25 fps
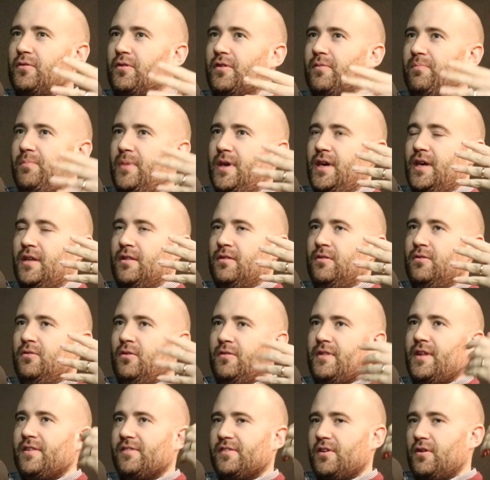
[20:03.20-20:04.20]
has been
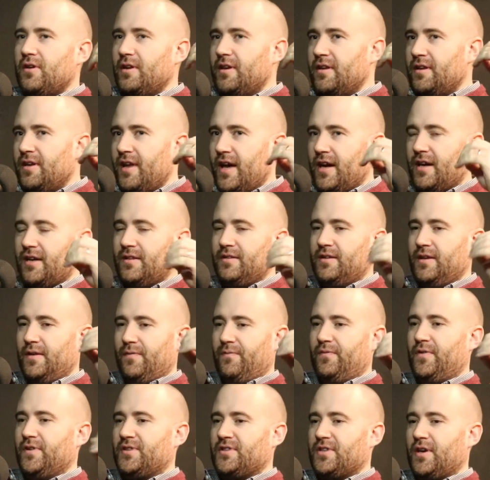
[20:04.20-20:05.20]
not necessarily negative
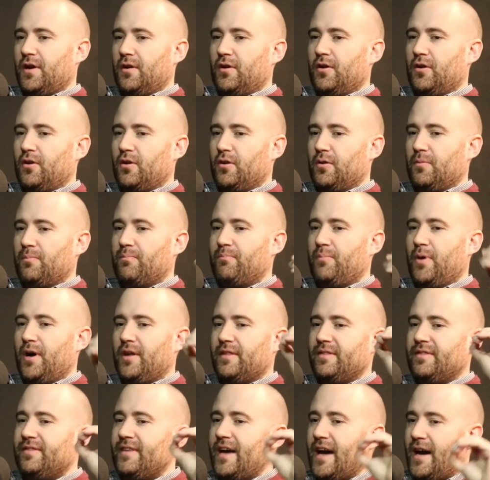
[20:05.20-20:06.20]
for so long, yeah.
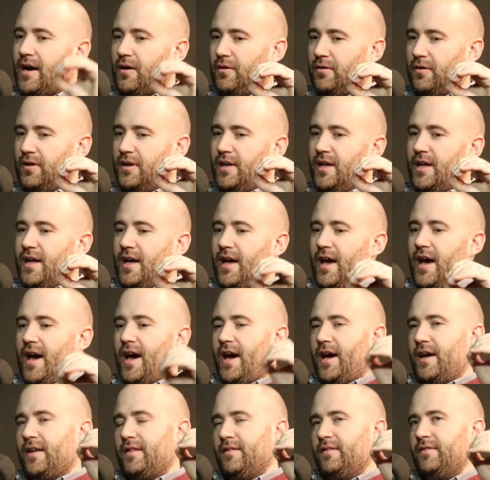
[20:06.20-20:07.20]
but down
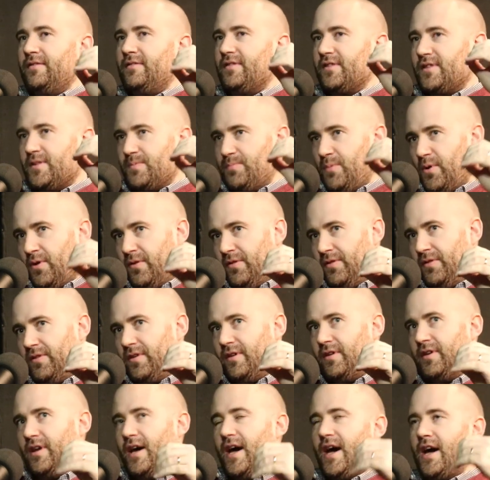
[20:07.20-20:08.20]
and
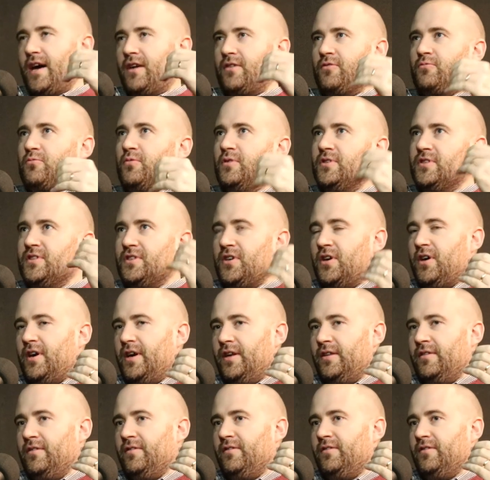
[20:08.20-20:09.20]
despondent and
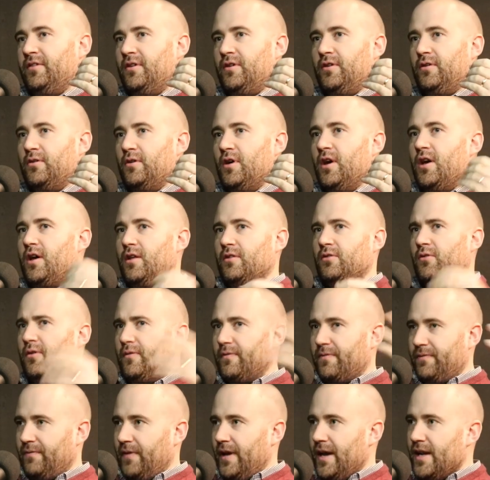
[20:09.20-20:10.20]
resigned to not
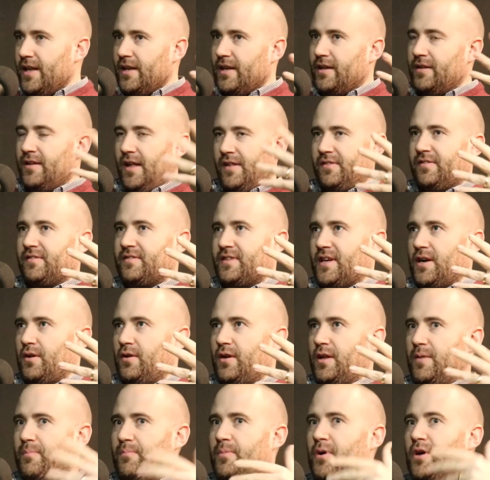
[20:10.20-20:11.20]
failure
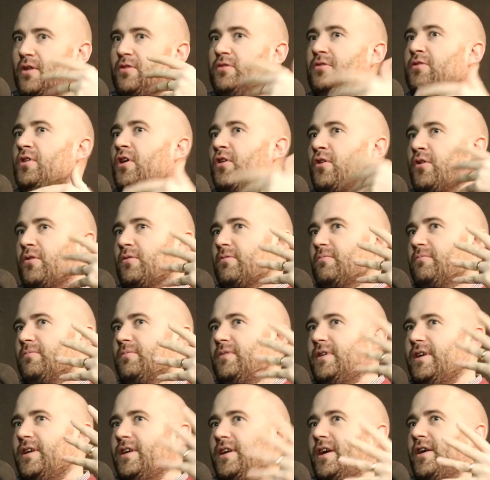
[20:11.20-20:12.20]
necessarily, but not
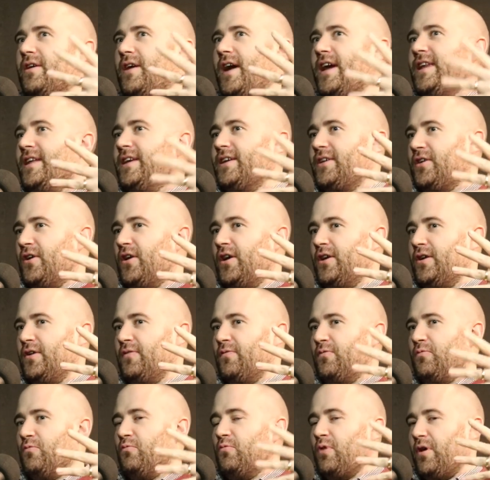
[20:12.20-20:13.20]
you know any kind
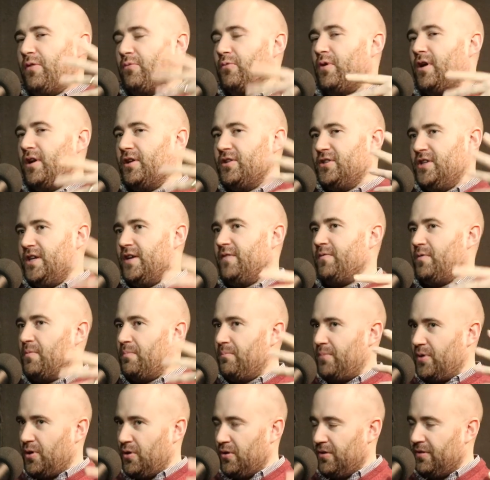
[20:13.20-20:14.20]
of worthwhile
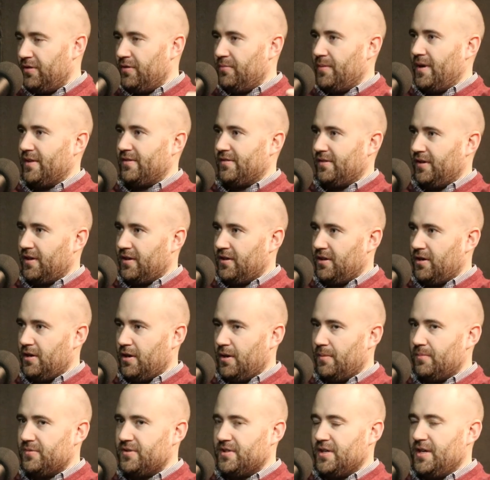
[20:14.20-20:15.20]
achievement beyond domestic
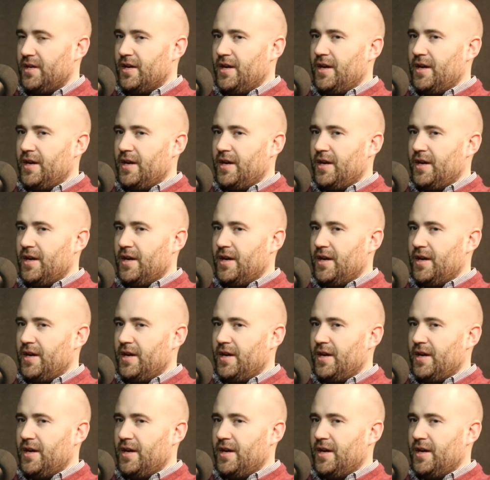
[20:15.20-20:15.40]
cups. Mm.